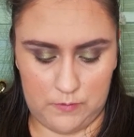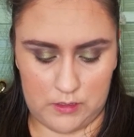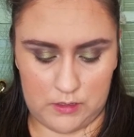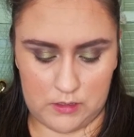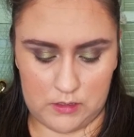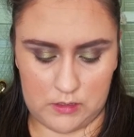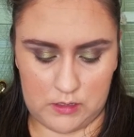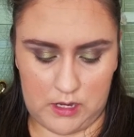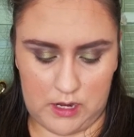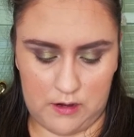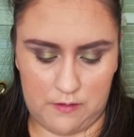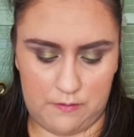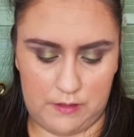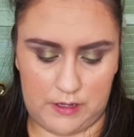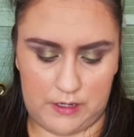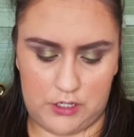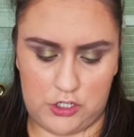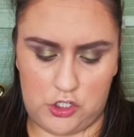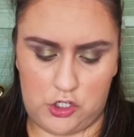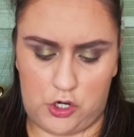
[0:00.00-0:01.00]
It's kind of
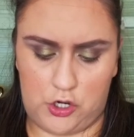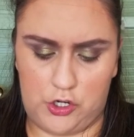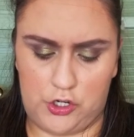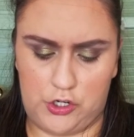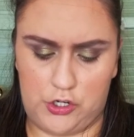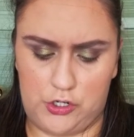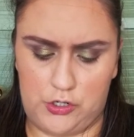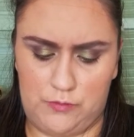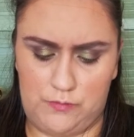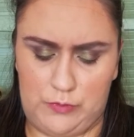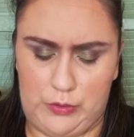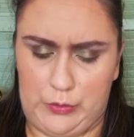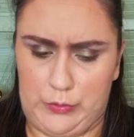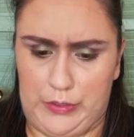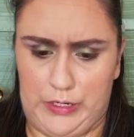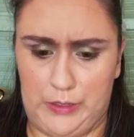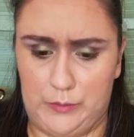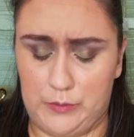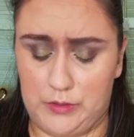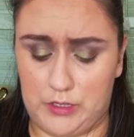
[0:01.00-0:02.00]
like a darker
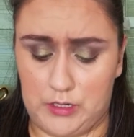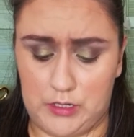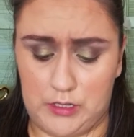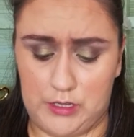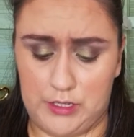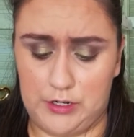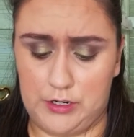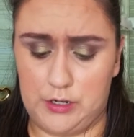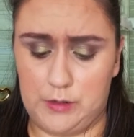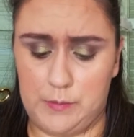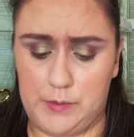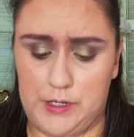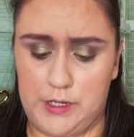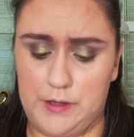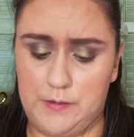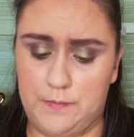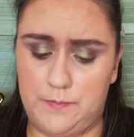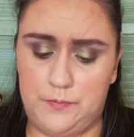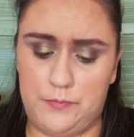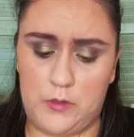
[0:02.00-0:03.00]
green with glitter,
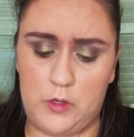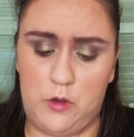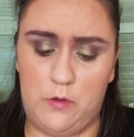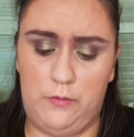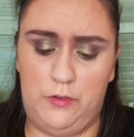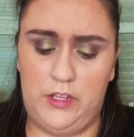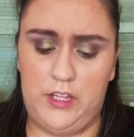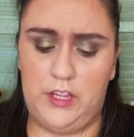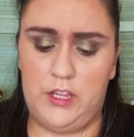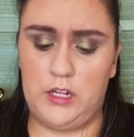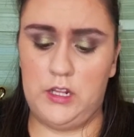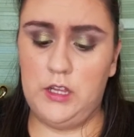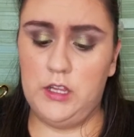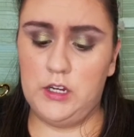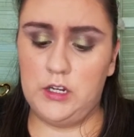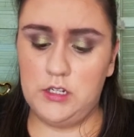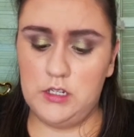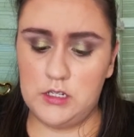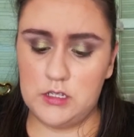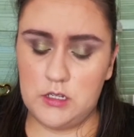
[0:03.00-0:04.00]
but hopefully the
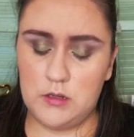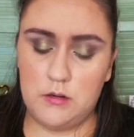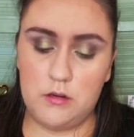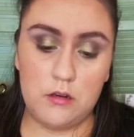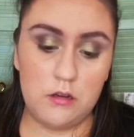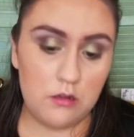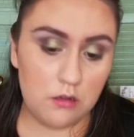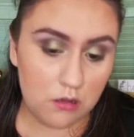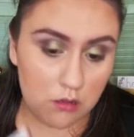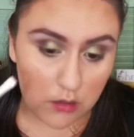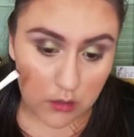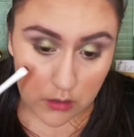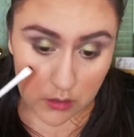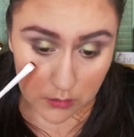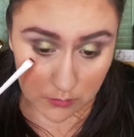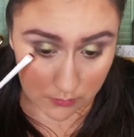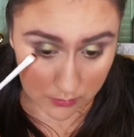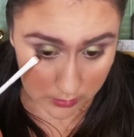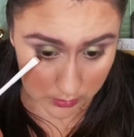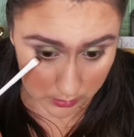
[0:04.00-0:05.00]
glitter doesn't
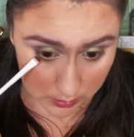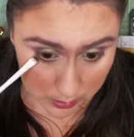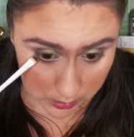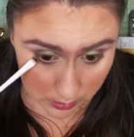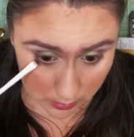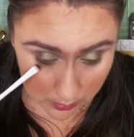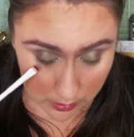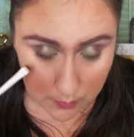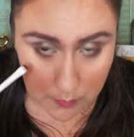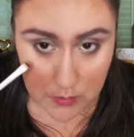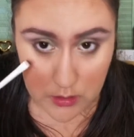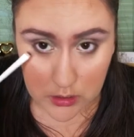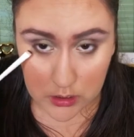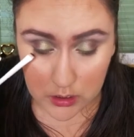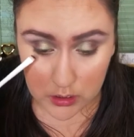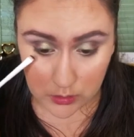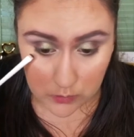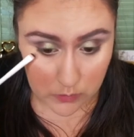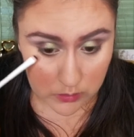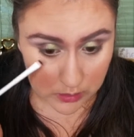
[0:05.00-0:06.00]
really show, and I'm just
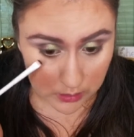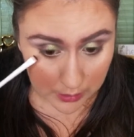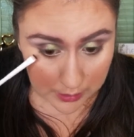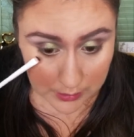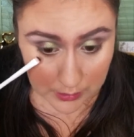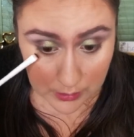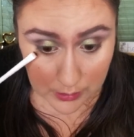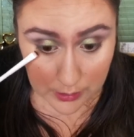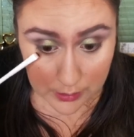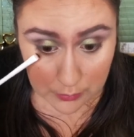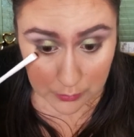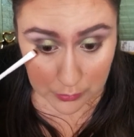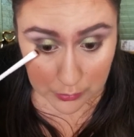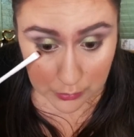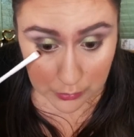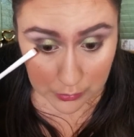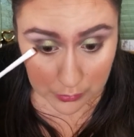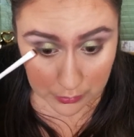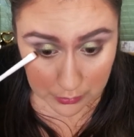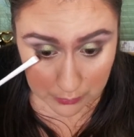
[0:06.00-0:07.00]
gonna use that on the outer
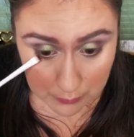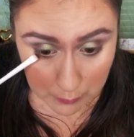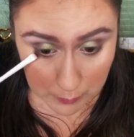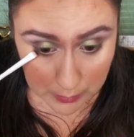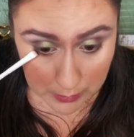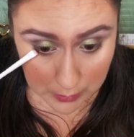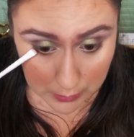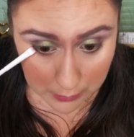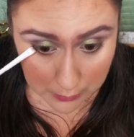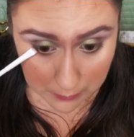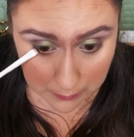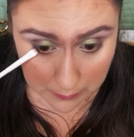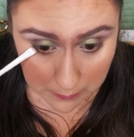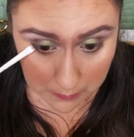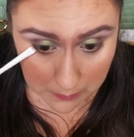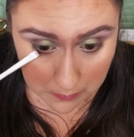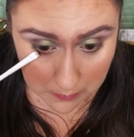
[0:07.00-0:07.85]
third of my eye.